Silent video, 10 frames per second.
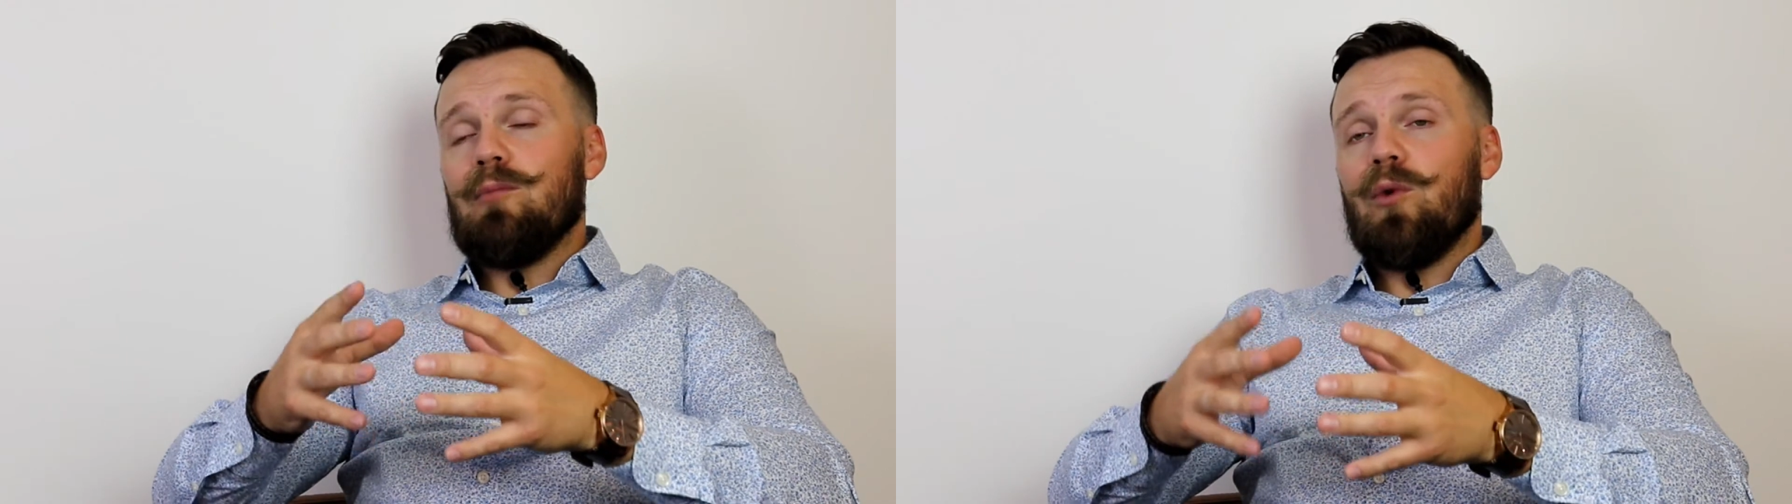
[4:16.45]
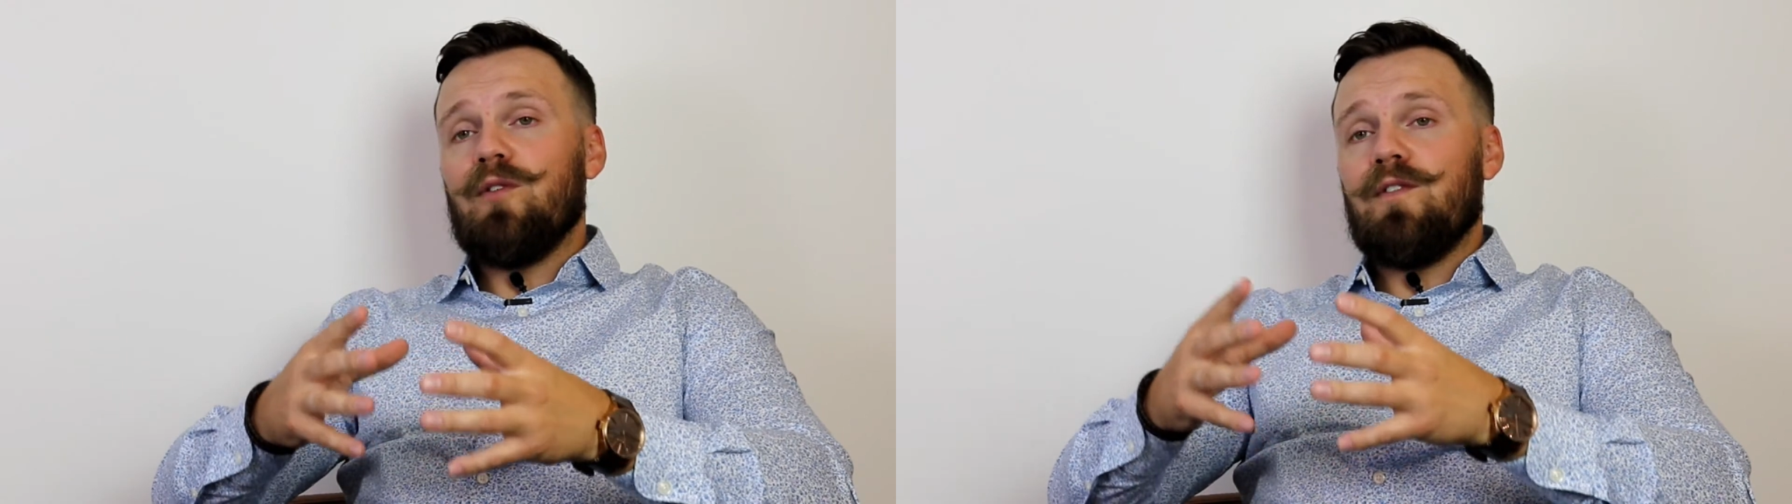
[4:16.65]

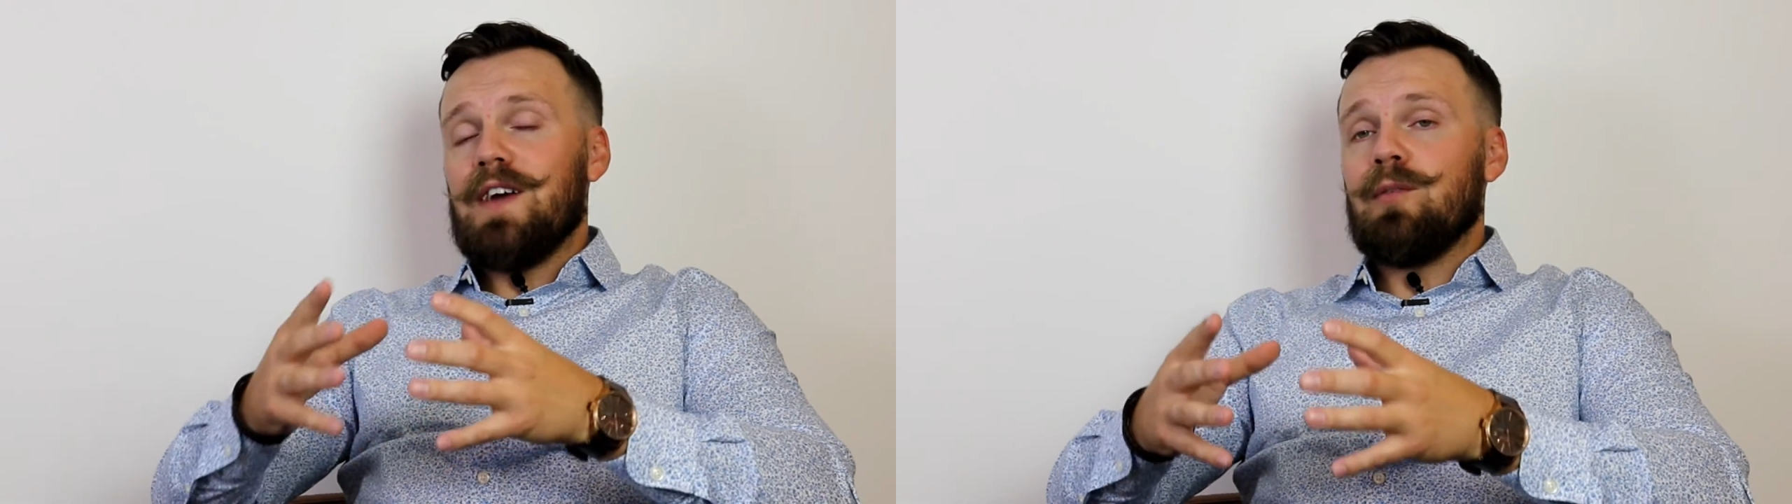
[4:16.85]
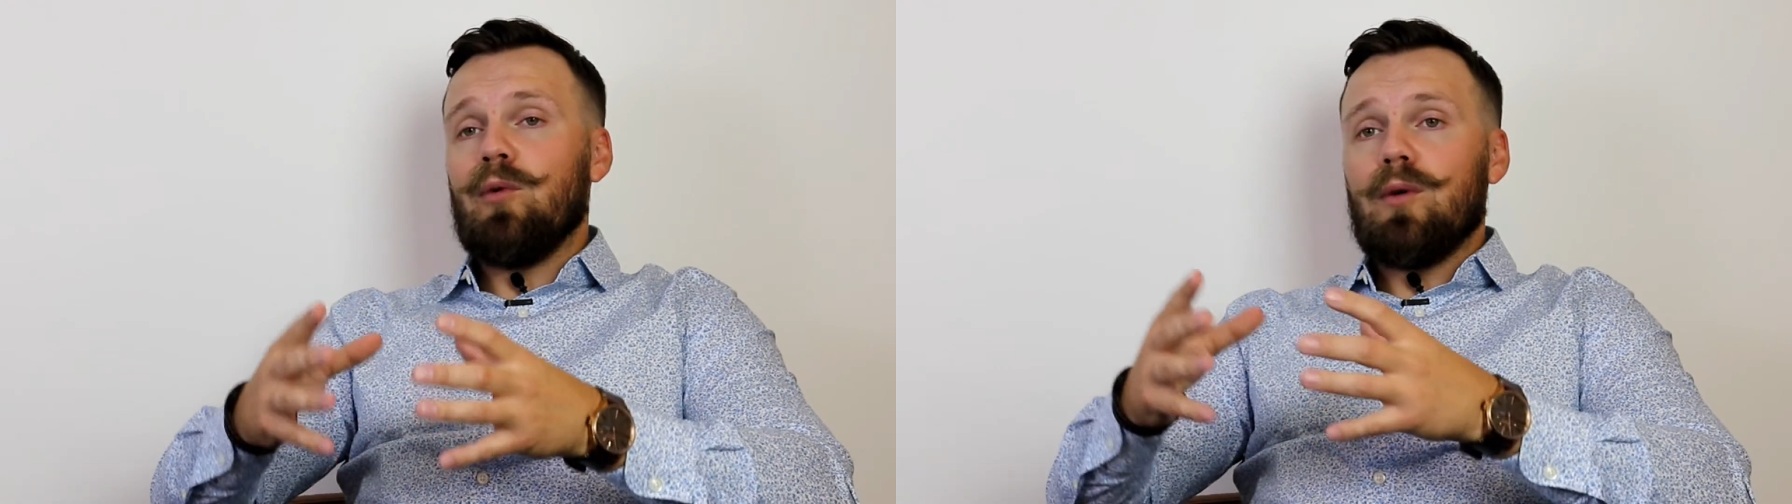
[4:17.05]
more
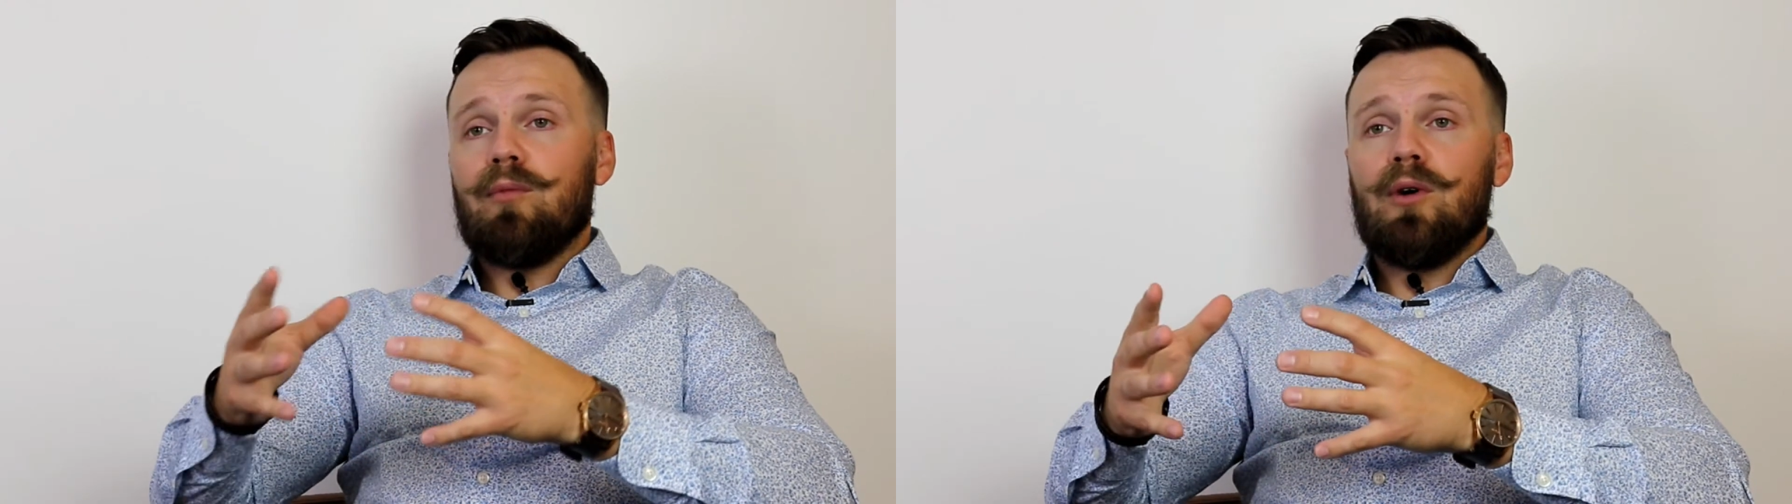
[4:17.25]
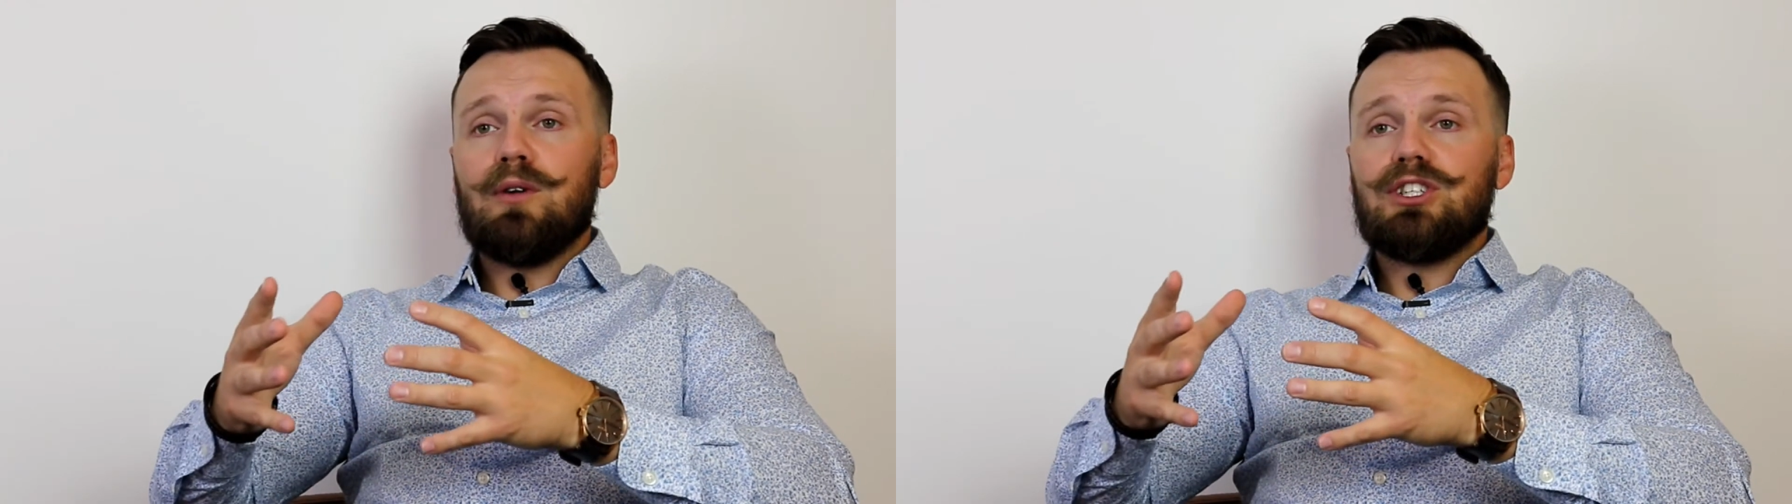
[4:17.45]
favorable
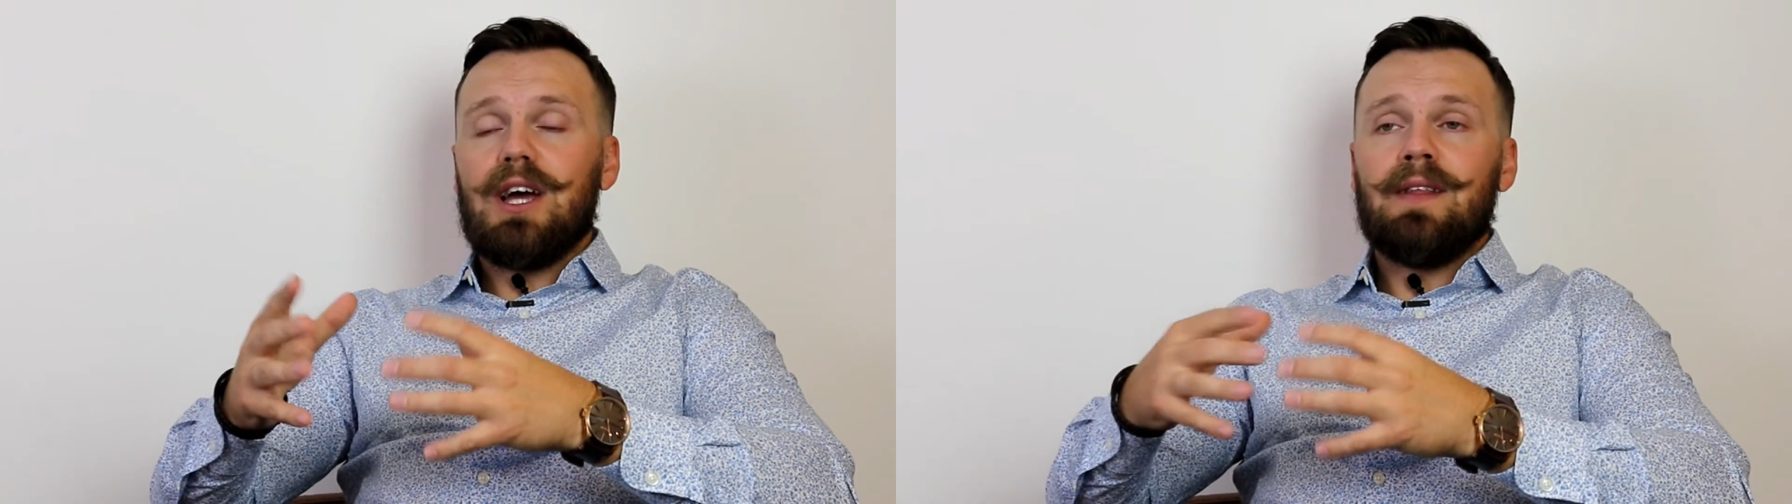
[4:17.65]
approach.